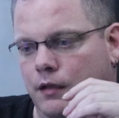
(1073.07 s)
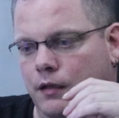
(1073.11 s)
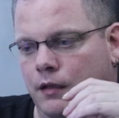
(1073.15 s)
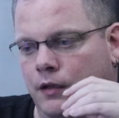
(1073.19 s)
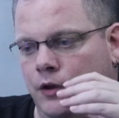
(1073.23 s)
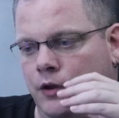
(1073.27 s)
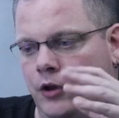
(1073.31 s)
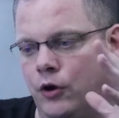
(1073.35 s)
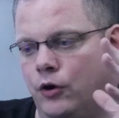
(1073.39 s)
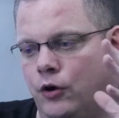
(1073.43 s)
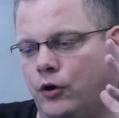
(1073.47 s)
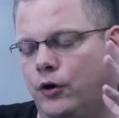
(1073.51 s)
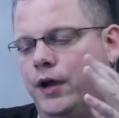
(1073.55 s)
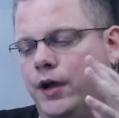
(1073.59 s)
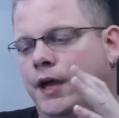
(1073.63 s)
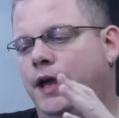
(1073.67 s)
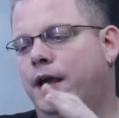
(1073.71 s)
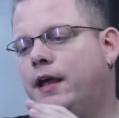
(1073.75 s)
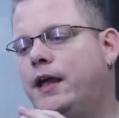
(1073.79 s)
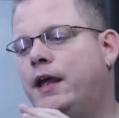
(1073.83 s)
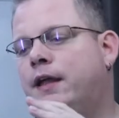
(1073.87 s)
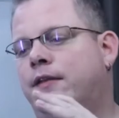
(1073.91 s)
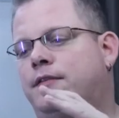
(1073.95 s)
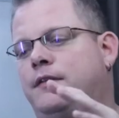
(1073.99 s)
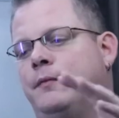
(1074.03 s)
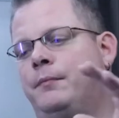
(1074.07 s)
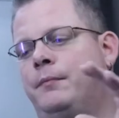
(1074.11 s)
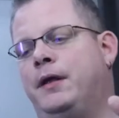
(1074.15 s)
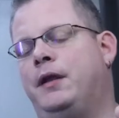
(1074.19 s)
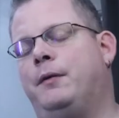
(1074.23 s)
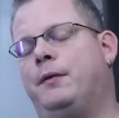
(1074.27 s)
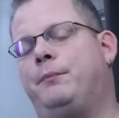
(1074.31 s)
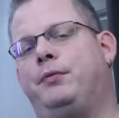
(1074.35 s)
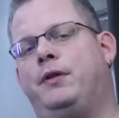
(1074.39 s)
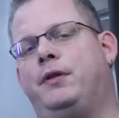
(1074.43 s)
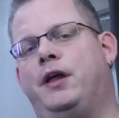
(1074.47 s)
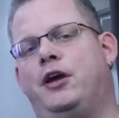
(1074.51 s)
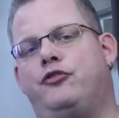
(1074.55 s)
You know, it's been
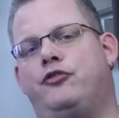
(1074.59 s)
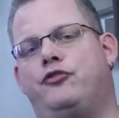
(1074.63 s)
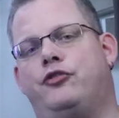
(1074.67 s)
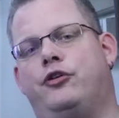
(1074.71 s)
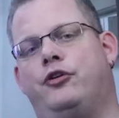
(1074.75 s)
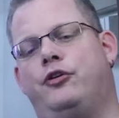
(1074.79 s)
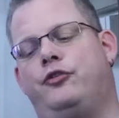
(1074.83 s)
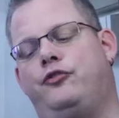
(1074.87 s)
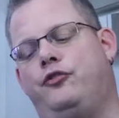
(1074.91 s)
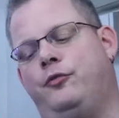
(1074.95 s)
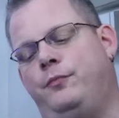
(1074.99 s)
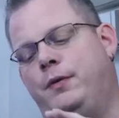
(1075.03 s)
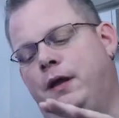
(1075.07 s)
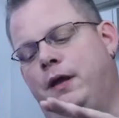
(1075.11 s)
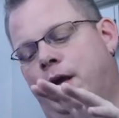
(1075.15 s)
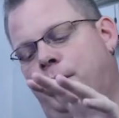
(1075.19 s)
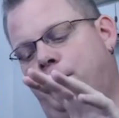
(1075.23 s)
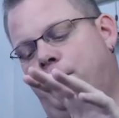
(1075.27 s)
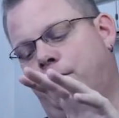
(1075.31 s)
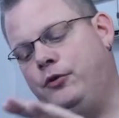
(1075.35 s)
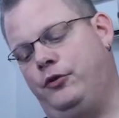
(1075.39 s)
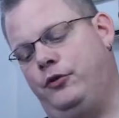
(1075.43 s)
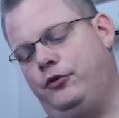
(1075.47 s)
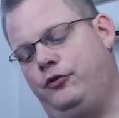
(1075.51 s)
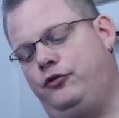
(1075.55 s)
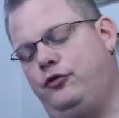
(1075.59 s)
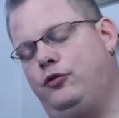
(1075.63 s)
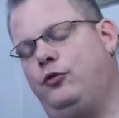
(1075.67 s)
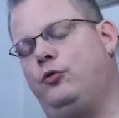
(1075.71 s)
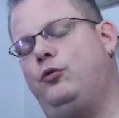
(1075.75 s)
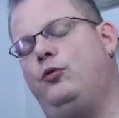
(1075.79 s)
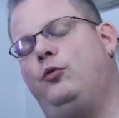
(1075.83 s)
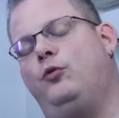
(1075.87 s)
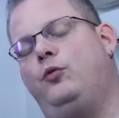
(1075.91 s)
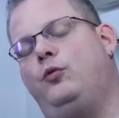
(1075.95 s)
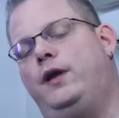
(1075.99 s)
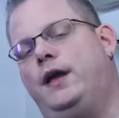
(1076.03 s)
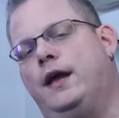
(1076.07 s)
a pleasure to be able
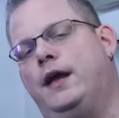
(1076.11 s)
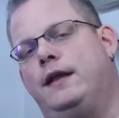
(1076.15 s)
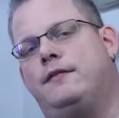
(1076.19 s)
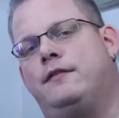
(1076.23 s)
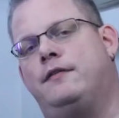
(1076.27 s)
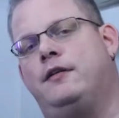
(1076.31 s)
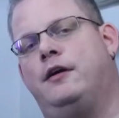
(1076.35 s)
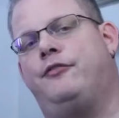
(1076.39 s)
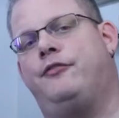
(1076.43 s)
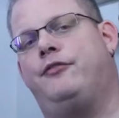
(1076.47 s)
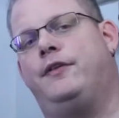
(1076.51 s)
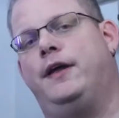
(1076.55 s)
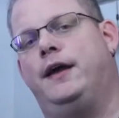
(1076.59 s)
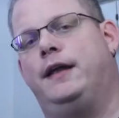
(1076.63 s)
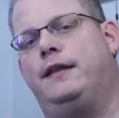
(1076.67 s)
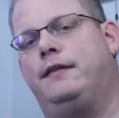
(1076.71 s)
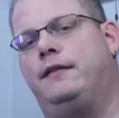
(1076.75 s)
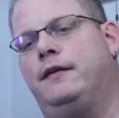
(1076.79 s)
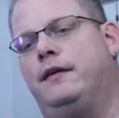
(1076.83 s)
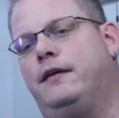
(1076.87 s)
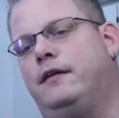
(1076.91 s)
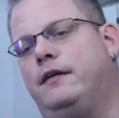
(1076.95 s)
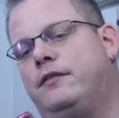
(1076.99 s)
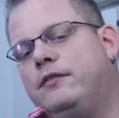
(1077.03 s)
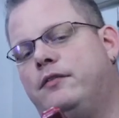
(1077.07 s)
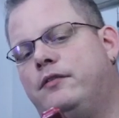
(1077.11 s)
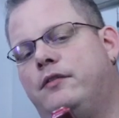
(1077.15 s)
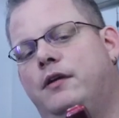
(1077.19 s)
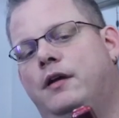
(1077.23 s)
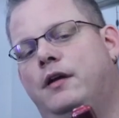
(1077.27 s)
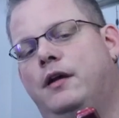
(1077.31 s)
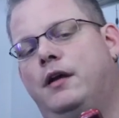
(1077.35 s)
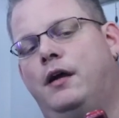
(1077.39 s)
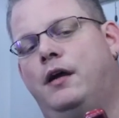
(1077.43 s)
to get stuff like this,